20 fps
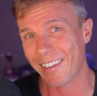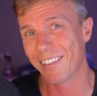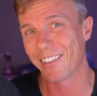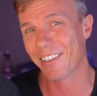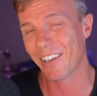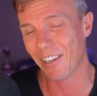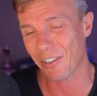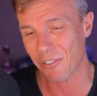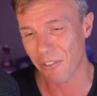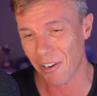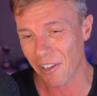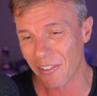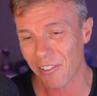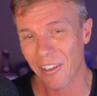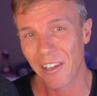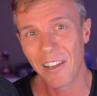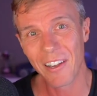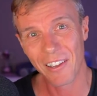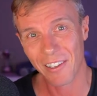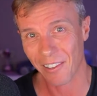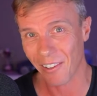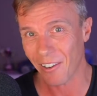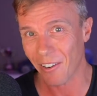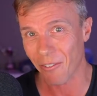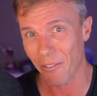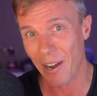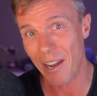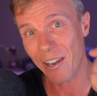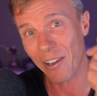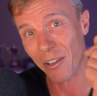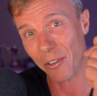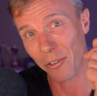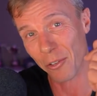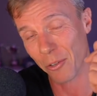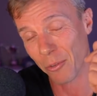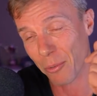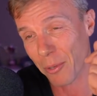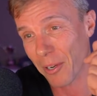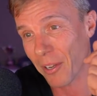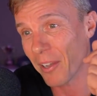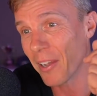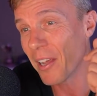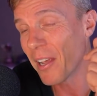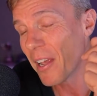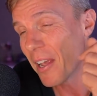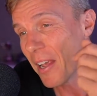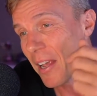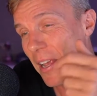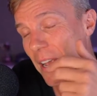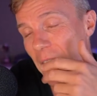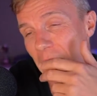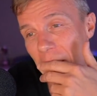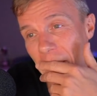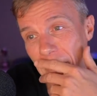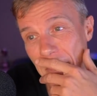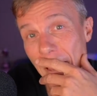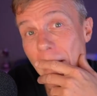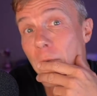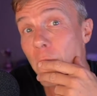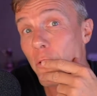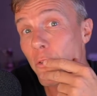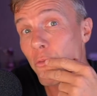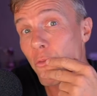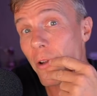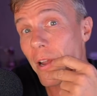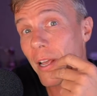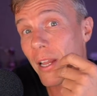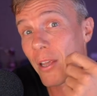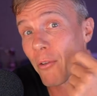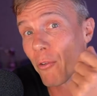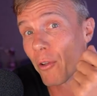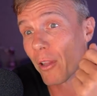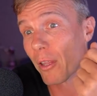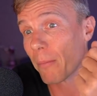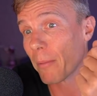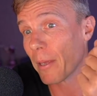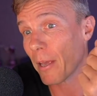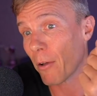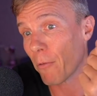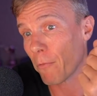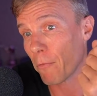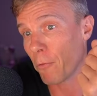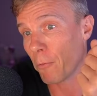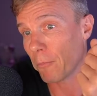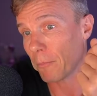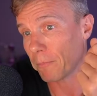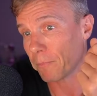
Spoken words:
and trust, a lot of randos on Twitter, that would really, really be helpful.